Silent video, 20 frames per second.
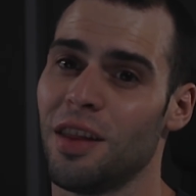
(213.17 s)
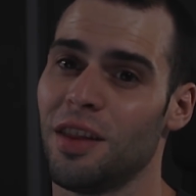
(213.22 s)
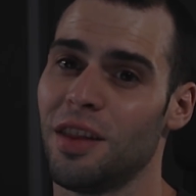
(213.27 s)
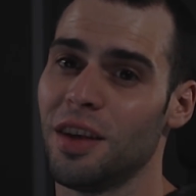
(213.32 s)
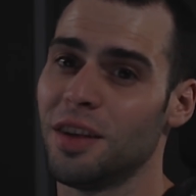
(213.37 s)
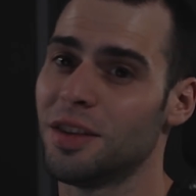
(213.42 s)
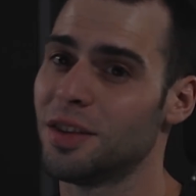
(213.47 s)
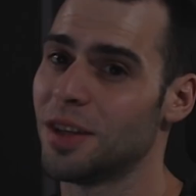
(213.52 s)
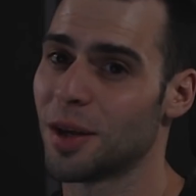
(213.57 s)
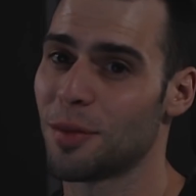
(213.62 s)

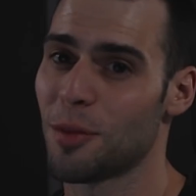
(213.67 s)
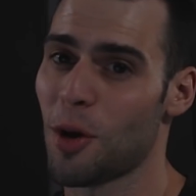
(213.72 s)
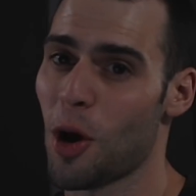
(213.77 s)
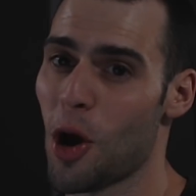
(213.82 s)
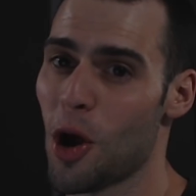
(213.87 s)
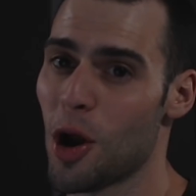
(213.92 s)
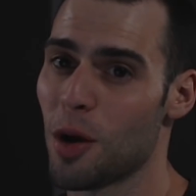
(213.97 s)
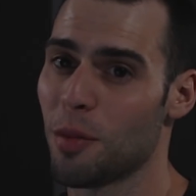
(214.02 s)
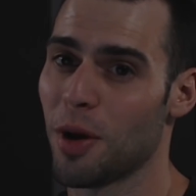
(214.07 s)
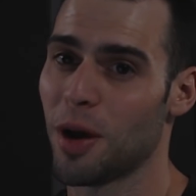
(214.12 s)
the Sigma
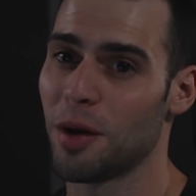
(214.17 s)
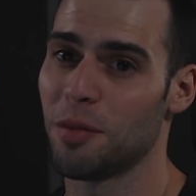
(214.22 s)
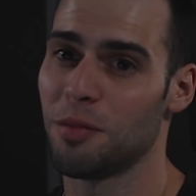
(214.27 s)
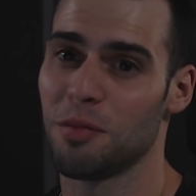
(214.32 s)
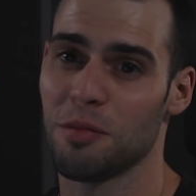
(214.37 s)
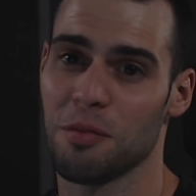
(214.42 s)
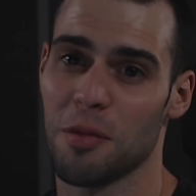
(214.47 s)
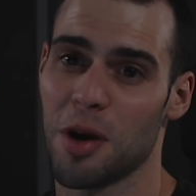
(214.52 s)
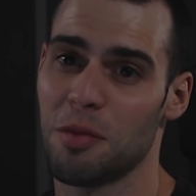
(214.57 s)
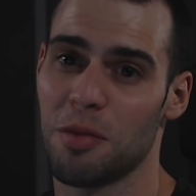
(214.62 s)
Art
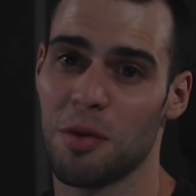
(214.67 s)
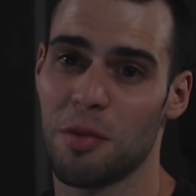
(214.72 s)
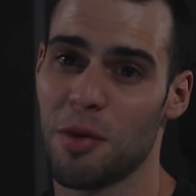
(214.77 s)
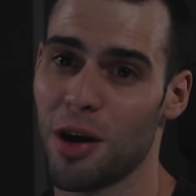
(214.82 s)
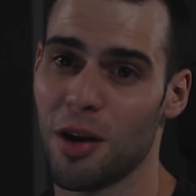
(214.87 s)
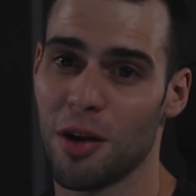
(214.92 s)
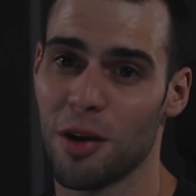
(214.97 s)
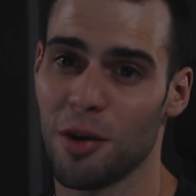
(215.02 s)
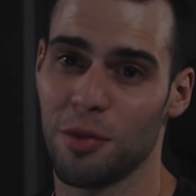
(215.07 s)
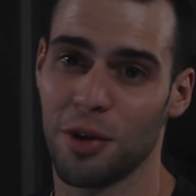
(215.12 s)
might be
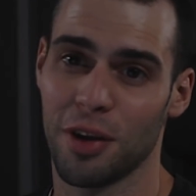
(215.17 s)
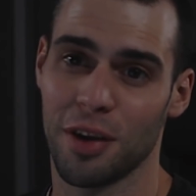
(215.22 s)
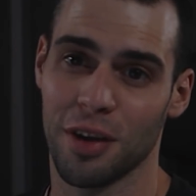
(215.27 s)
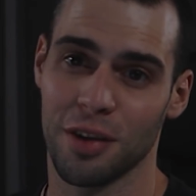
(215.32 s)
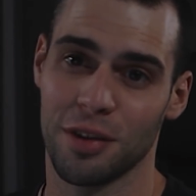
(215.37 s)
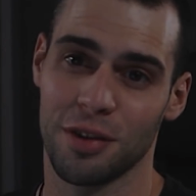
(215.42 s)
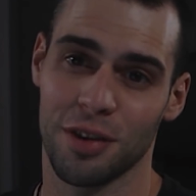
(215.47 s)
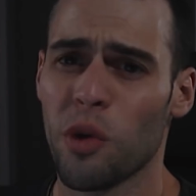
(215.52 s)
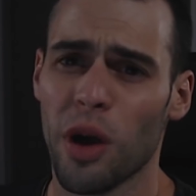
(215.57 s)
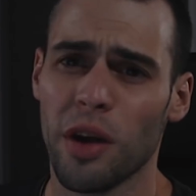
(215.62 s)
better
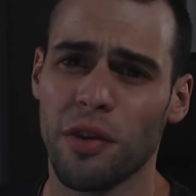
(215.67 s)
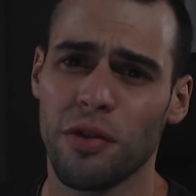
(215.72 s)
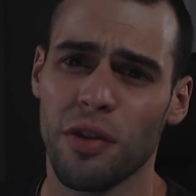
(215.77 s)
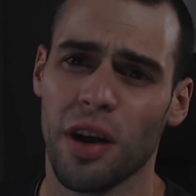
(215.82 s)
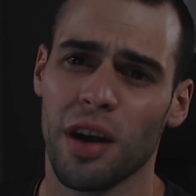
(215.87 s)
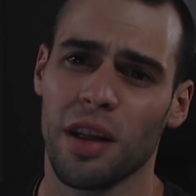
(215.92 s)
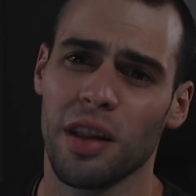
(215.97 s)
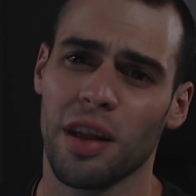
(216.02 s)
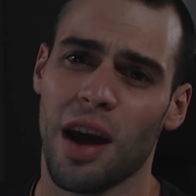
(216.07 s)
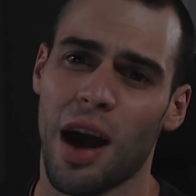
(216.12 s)
because, quite
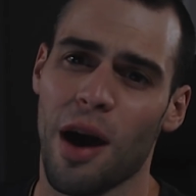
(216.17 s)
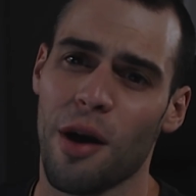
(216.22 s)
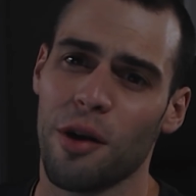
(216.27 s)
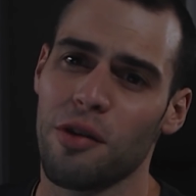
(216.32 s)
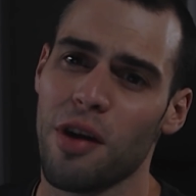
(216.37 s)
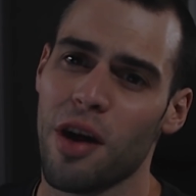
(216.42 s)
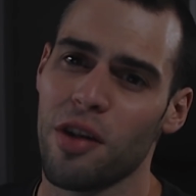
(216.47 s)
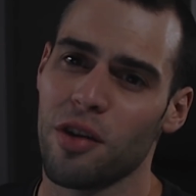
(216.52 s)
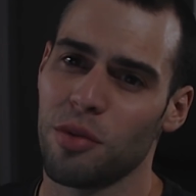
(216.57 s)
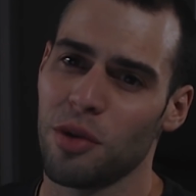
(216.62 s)
frankly, I
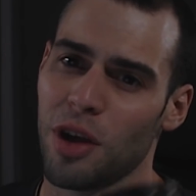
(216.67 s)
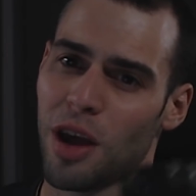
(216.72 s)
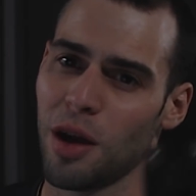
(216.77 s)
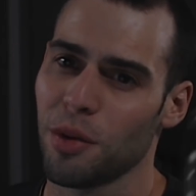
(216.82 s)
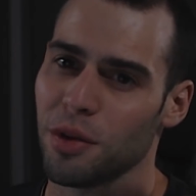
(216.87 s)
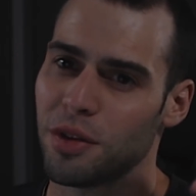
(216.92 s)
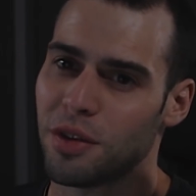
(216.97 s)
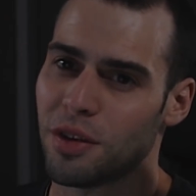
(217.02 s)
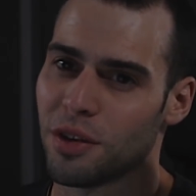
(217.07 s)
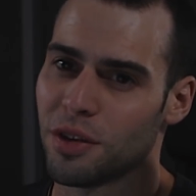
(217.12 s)
would rather be
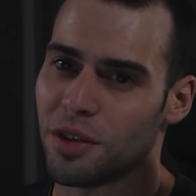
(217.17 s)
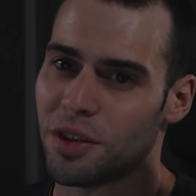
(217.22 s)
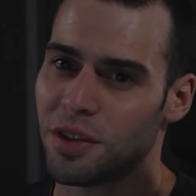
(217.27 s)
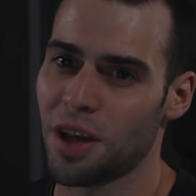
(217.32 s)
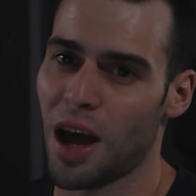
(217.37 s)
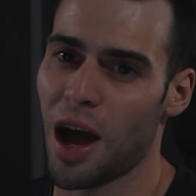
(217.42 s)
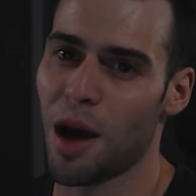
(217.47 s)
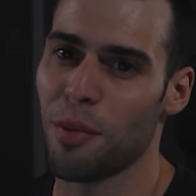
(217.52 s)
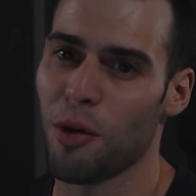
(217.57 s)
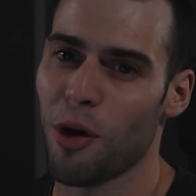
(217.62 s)
able to
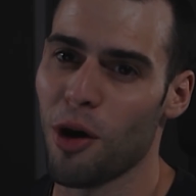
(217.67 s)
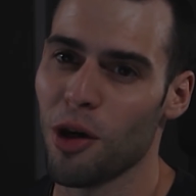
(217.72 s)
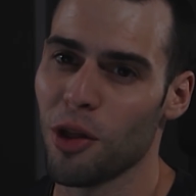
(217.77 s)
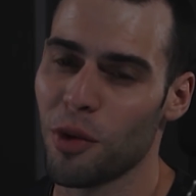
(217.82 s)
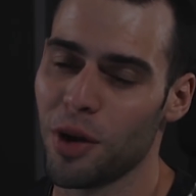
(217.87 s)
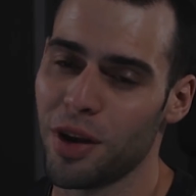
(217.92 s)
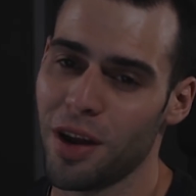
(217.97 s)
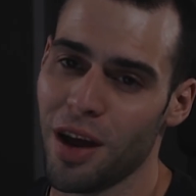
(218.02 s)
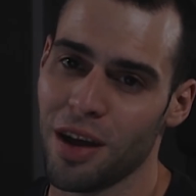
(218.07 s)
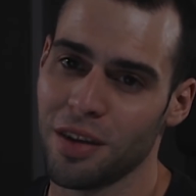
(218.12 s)
stop all the
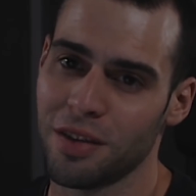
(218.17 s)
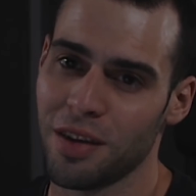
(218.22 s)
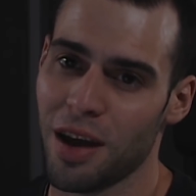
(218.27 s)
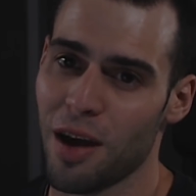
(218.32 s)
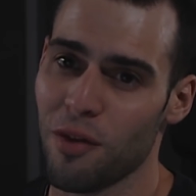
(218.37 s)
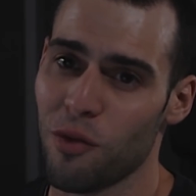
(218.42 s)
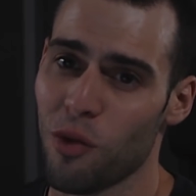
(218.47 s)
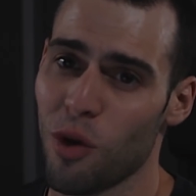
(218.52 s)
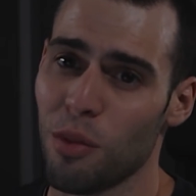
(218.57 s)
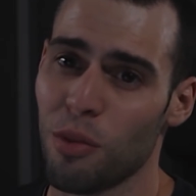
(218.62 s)
way down to
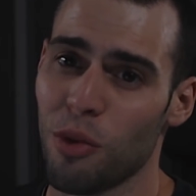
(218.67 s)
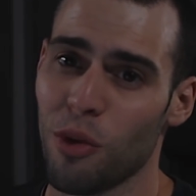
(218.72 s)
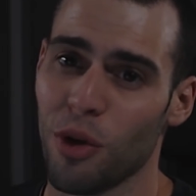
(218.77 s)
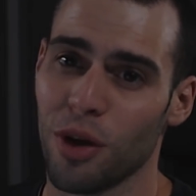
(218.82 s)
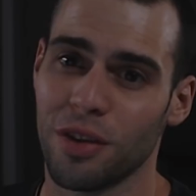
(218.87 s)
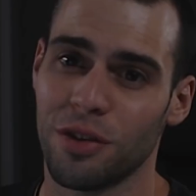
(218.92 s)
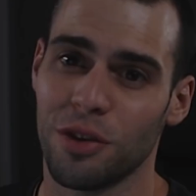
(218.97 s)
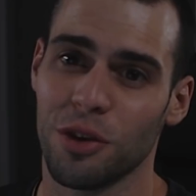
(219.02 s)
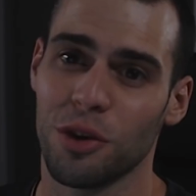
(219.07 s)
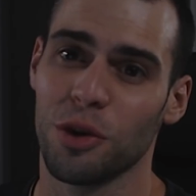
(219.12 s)

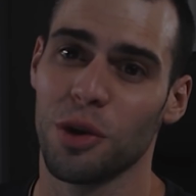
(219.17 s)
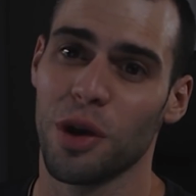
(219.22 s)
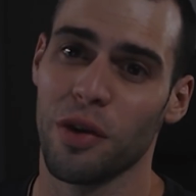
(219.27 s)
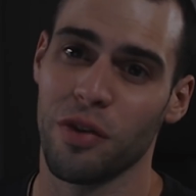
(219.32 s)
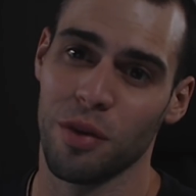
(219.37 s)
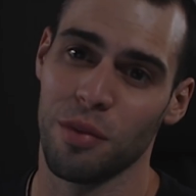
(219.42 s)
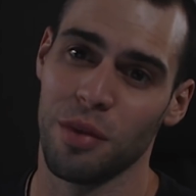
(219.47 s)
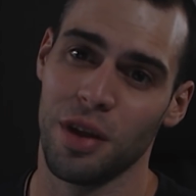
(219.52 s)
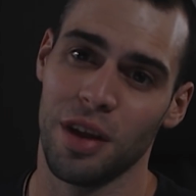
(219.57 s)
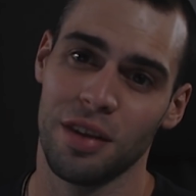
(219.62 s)
f1.2
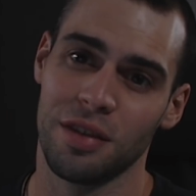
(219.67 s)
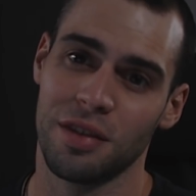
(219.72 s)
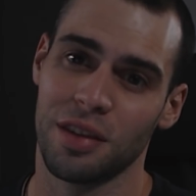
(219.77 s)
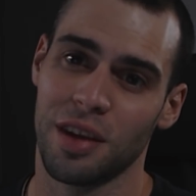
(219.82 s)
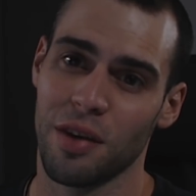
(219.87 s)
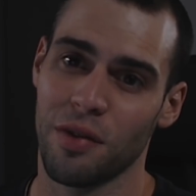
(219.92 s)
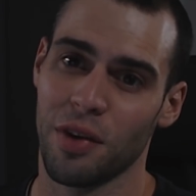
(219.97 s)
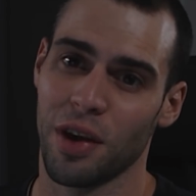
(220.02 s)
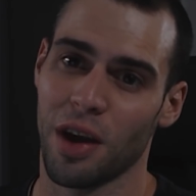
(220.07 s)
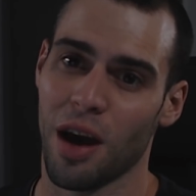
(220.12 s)
if it means
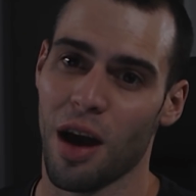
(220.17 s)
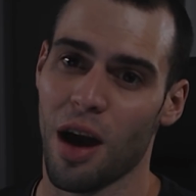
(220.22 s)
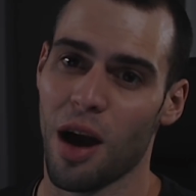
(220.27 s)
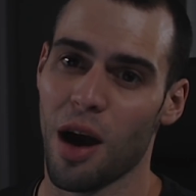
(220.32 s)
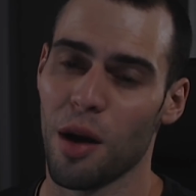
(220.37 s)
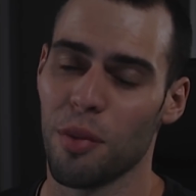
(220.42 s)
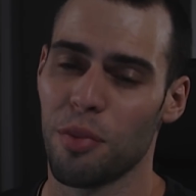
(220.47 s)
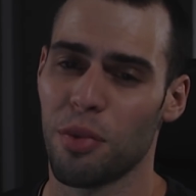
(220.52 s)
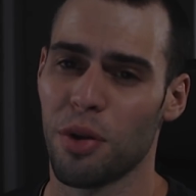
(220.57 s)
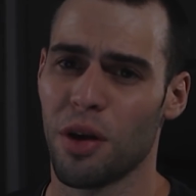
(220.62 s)
giving
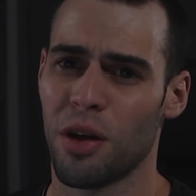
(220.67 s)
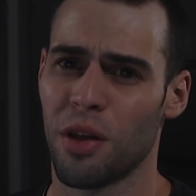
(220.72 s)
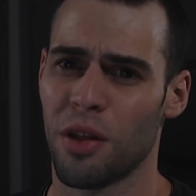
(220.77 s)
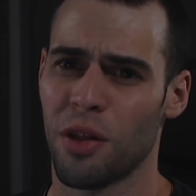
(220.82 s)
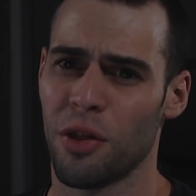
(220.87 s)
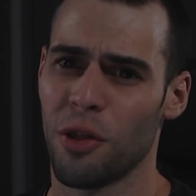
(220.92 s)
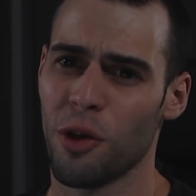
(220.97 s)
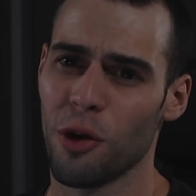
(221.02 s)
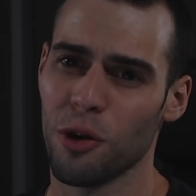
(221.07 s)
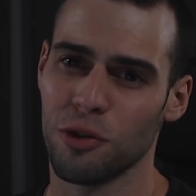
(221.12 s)
up
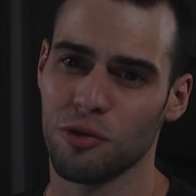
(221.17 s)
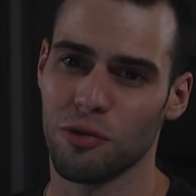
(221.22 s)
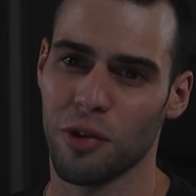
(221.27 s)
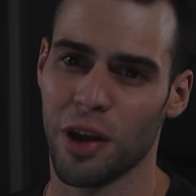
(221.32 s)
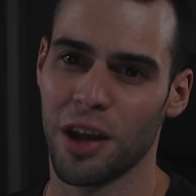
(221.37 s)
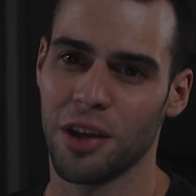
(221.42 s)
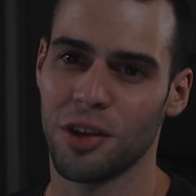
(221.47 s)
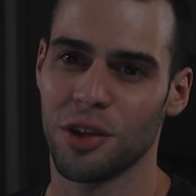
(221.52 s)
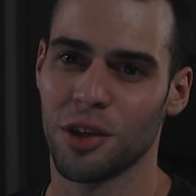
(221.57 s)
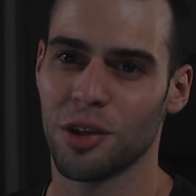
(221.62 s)
those
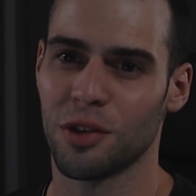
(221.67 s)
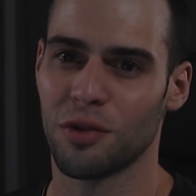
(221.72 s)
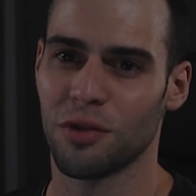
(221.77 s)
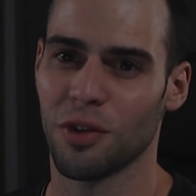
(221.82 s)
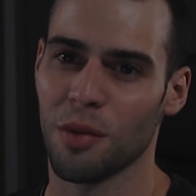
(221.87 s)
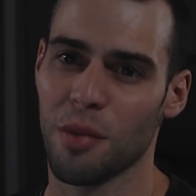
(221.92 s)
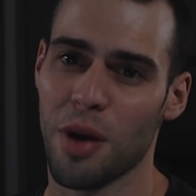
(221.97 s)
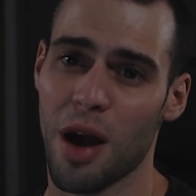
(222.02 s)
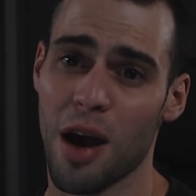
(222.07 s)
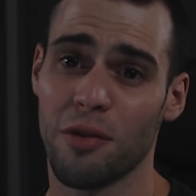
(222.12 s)
ranges
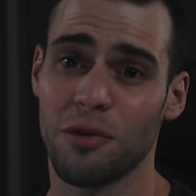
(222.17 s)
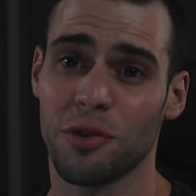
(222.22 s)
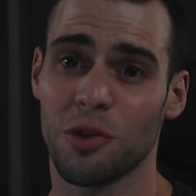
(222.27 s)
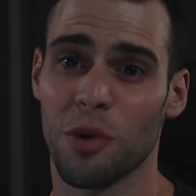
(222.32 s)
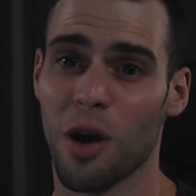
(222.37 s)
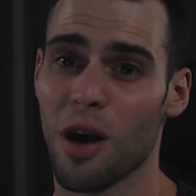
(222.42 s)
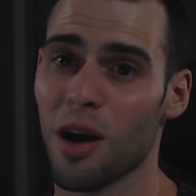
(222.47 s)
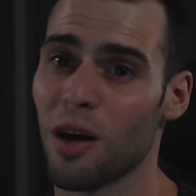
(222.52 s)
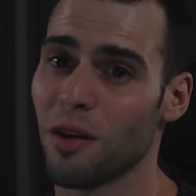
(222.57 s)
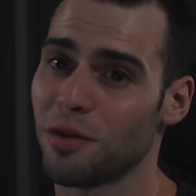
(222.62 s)
from
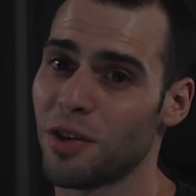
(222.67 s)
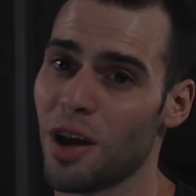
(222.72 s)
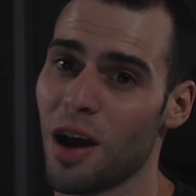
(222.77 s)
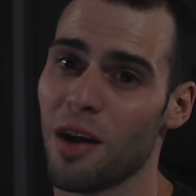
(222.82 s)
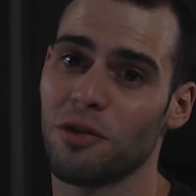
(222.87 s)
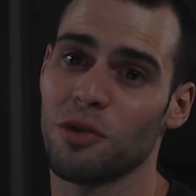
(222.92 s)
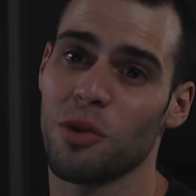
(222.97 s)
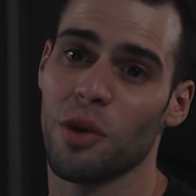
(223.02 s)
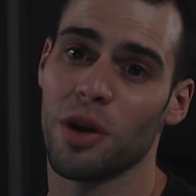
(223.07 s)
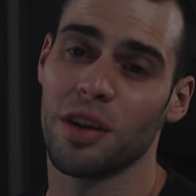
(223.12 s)
f12 to
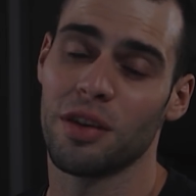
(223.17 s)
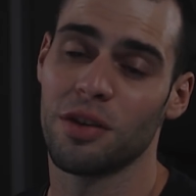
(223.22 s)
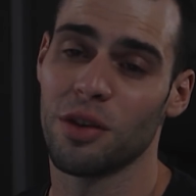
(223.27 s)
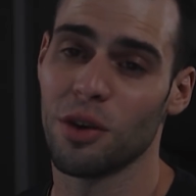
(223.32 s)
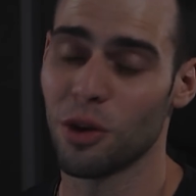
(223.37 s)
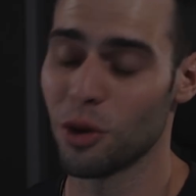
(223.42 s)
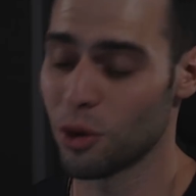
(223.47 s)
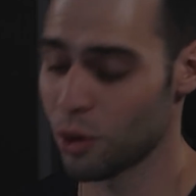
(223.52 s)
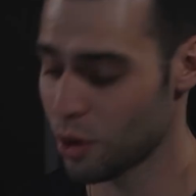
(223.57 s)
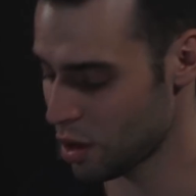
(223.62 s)

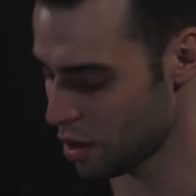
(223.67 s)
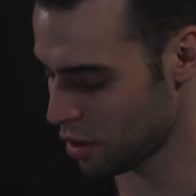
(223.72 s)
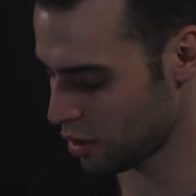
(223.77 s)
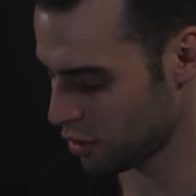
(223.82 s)
f22.